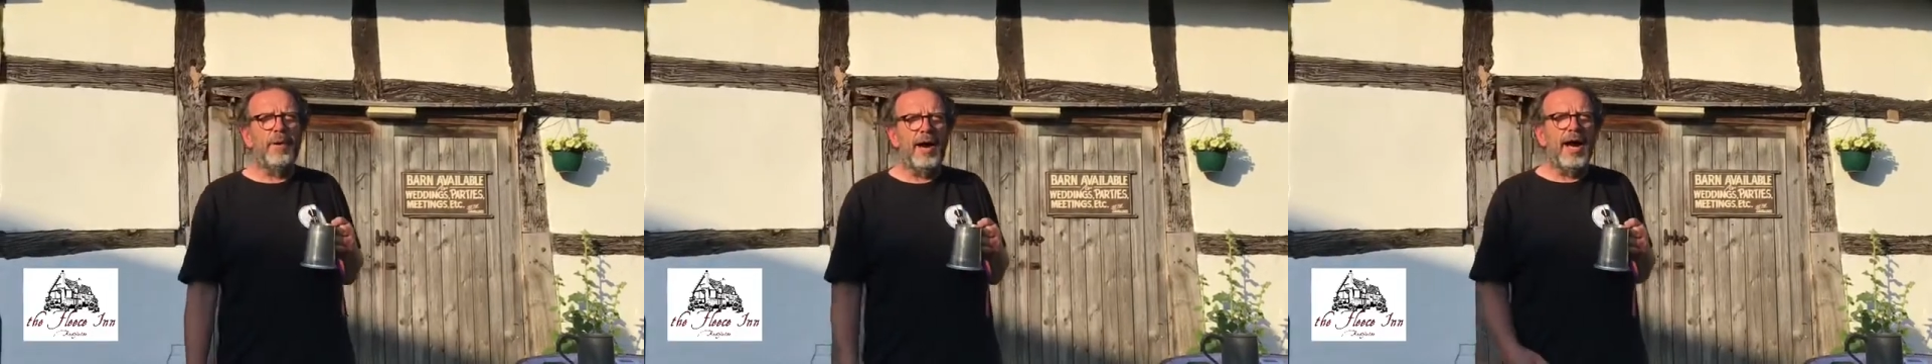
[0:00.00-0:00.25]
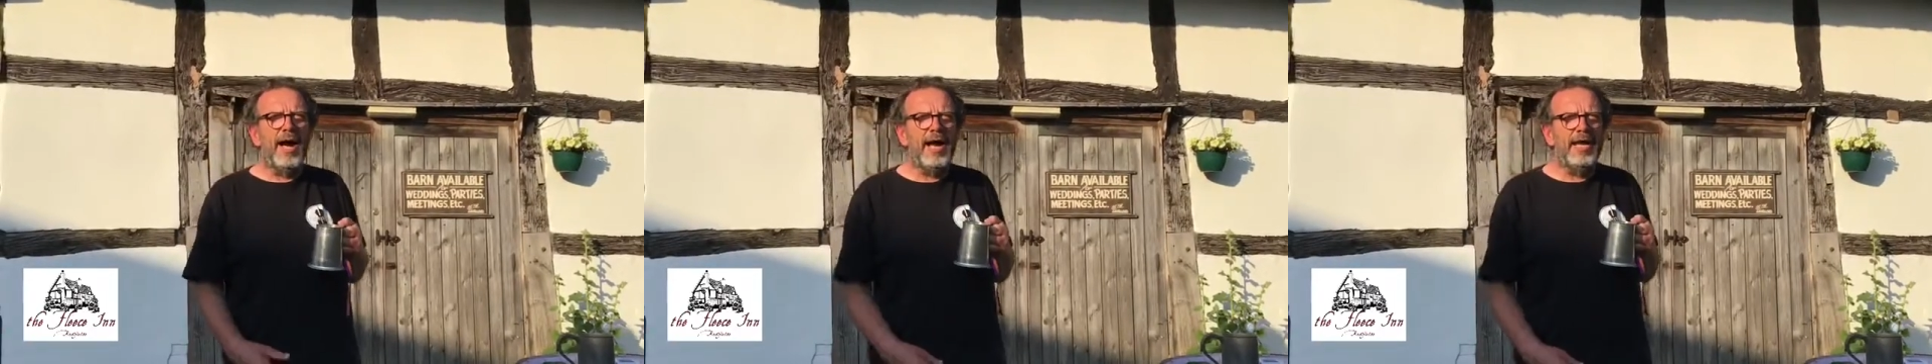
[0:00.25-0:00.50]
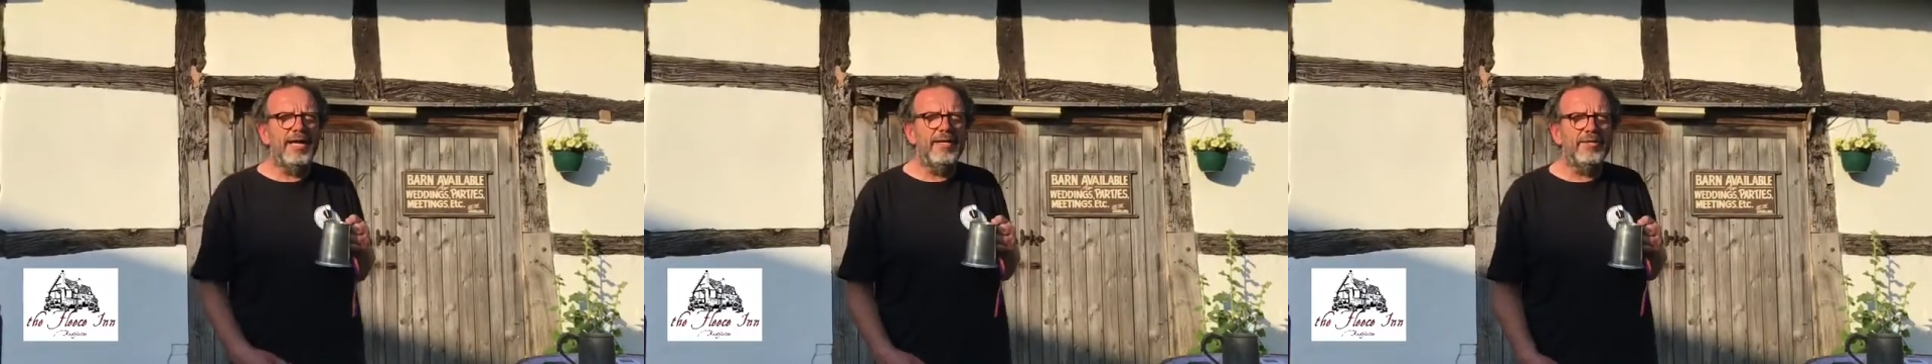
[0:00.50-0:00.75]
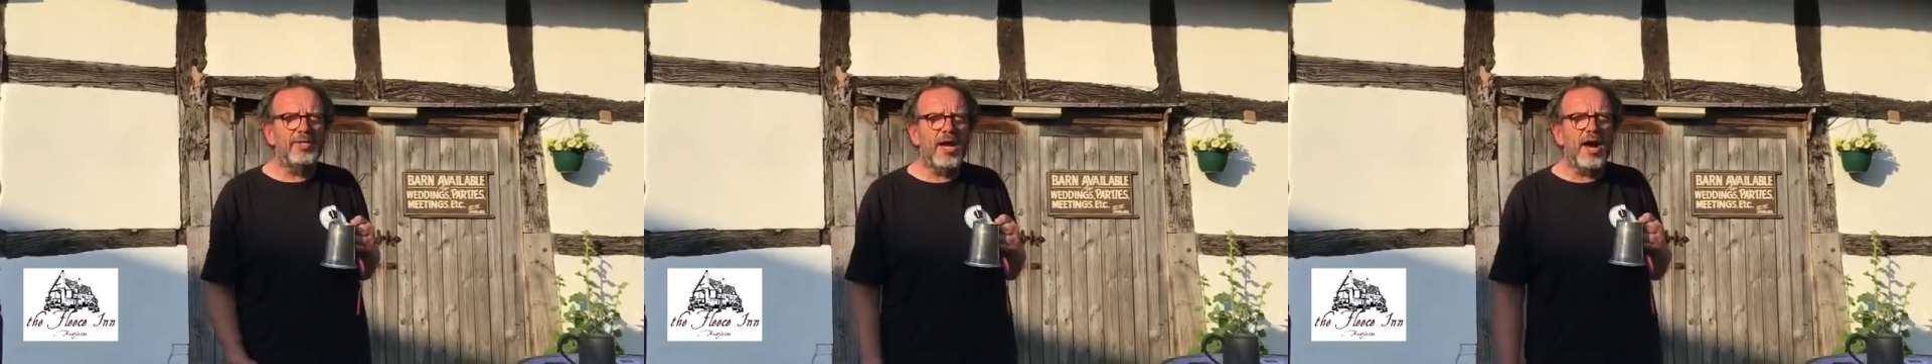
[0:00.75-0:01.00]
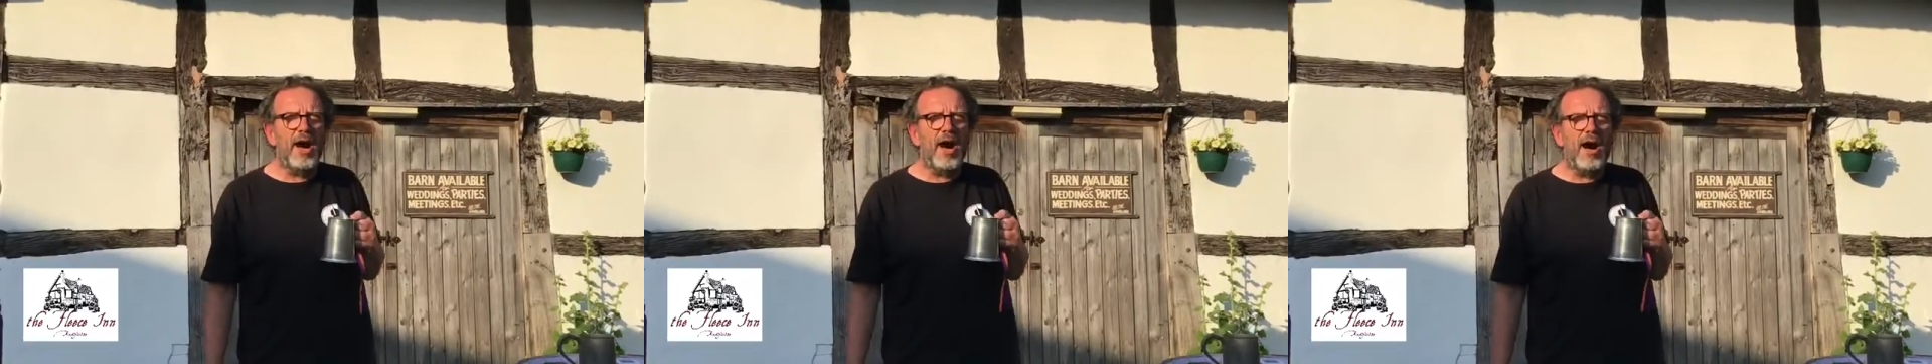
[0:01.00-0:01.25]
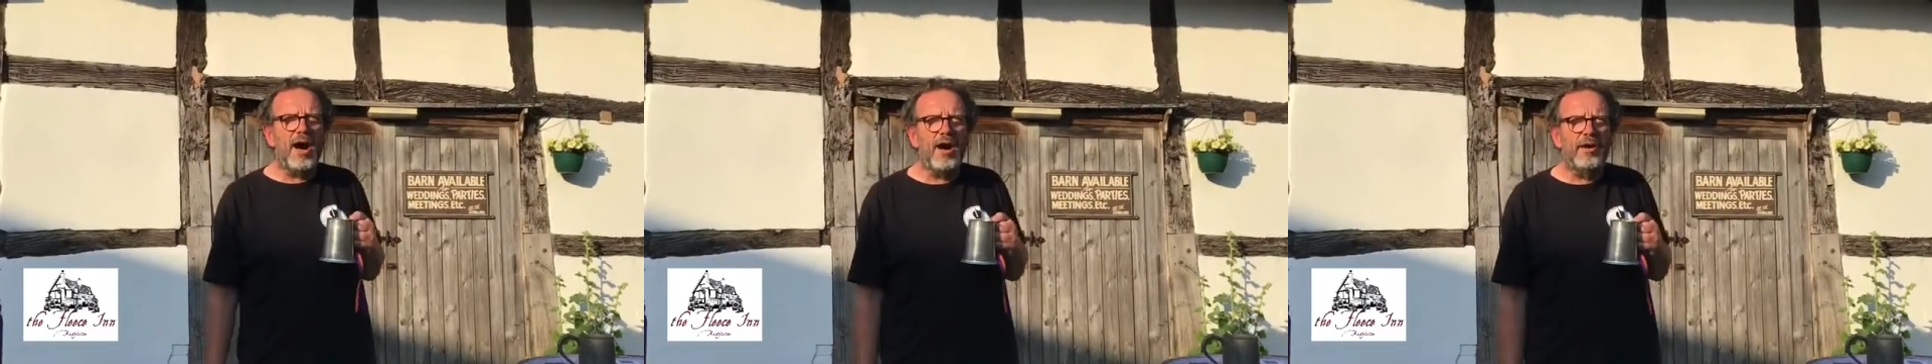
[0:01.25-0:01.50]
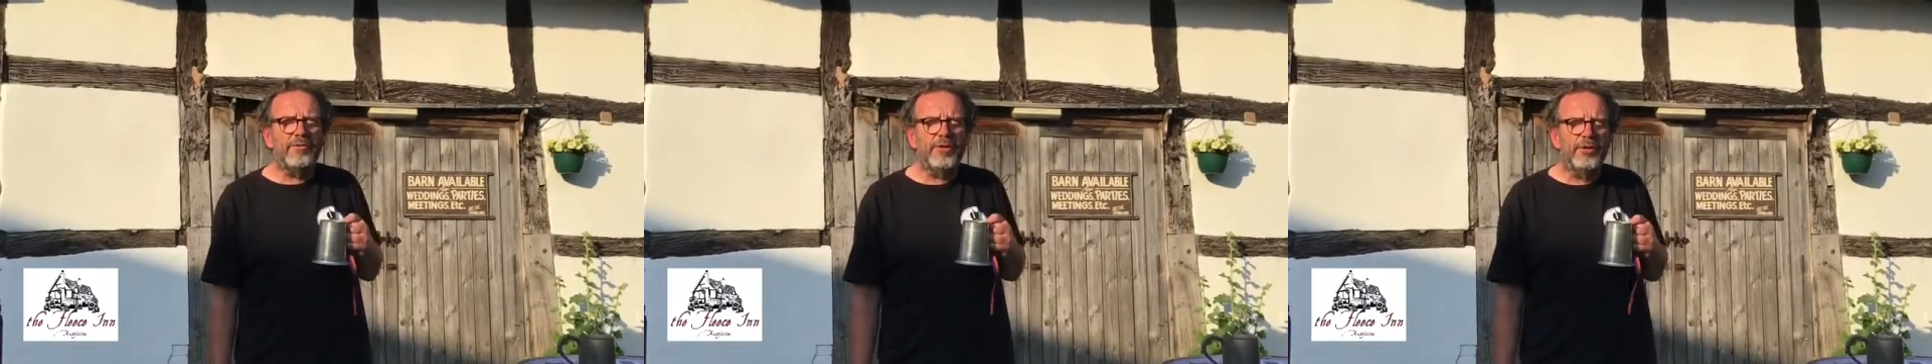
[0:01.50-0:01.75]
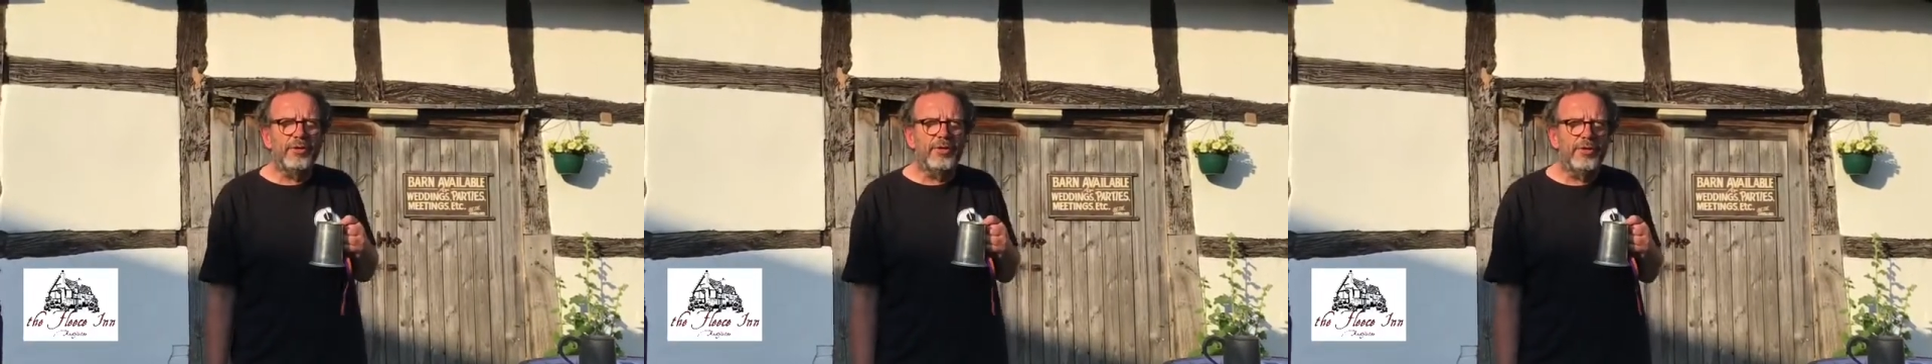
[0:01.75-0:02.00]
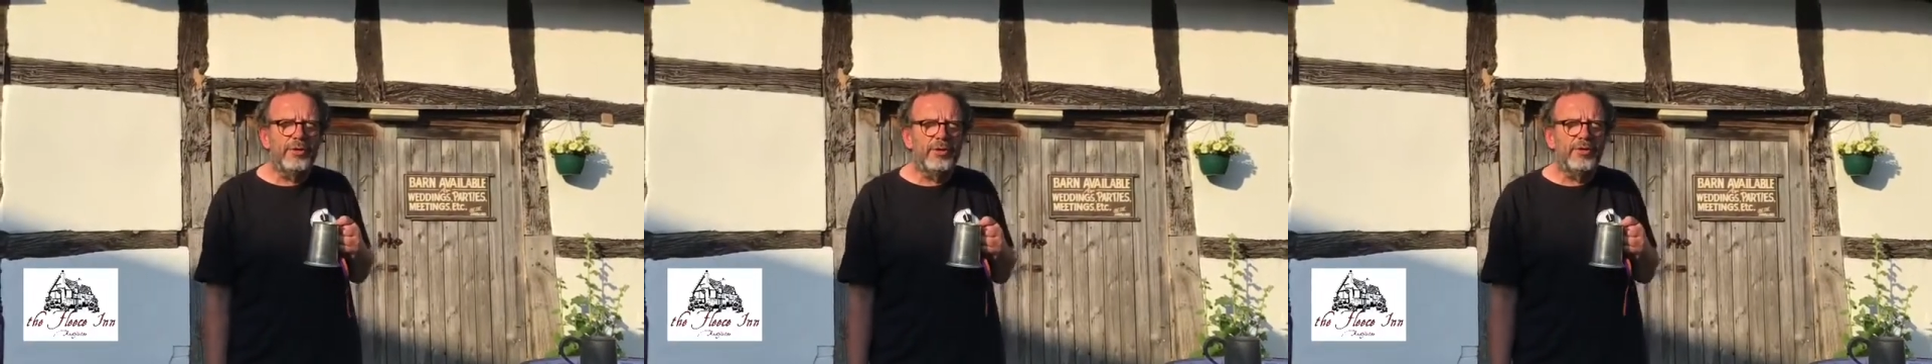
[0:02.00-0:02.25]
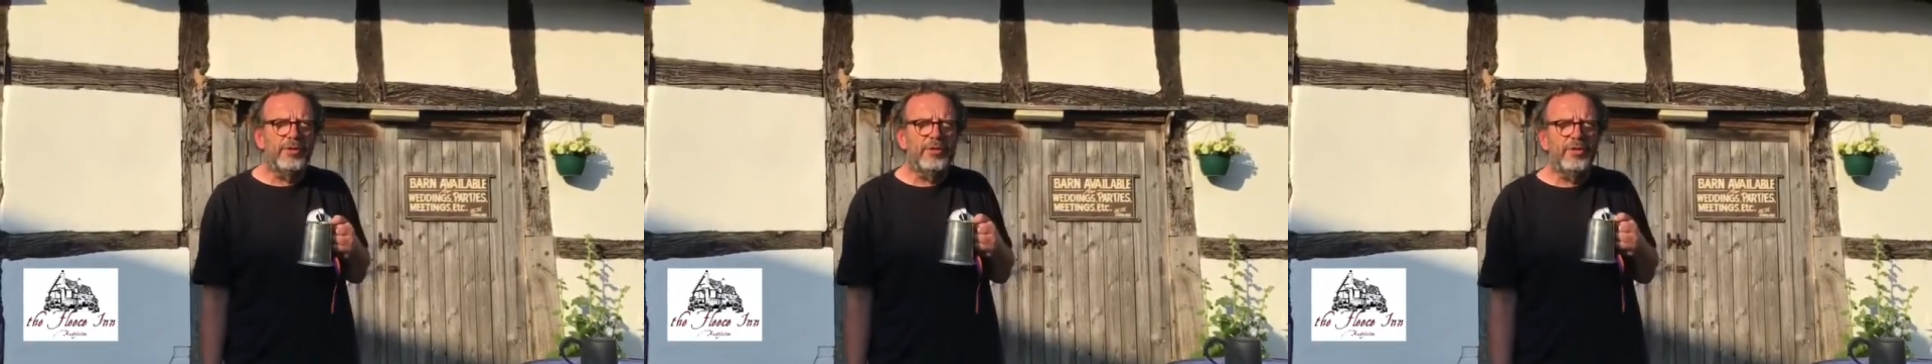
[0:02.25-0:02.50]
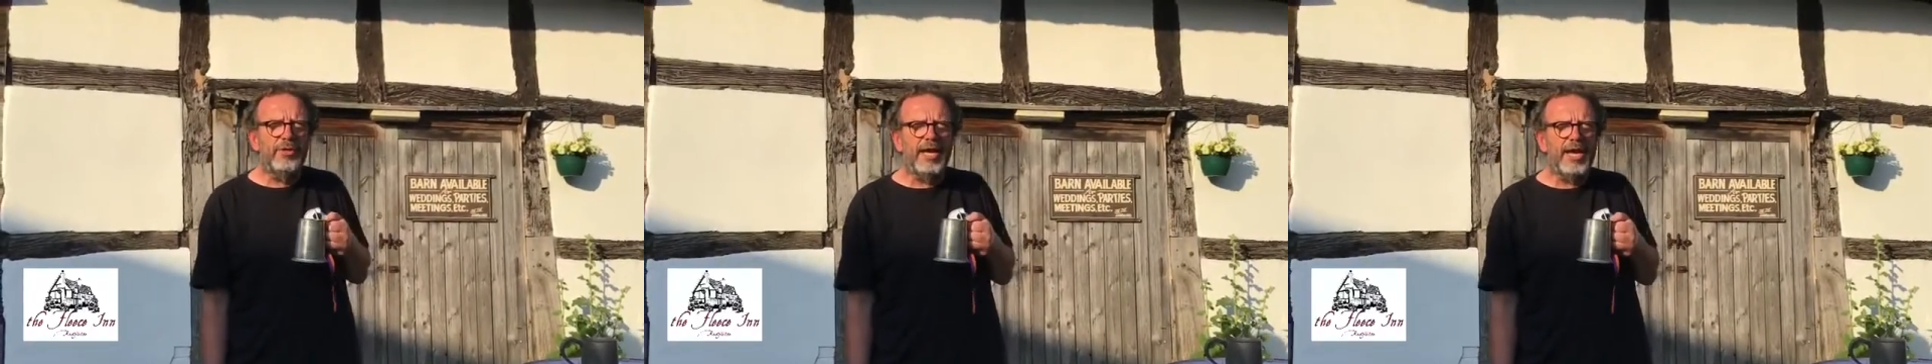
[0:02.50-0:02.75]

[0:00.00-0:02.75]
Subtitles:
pint of good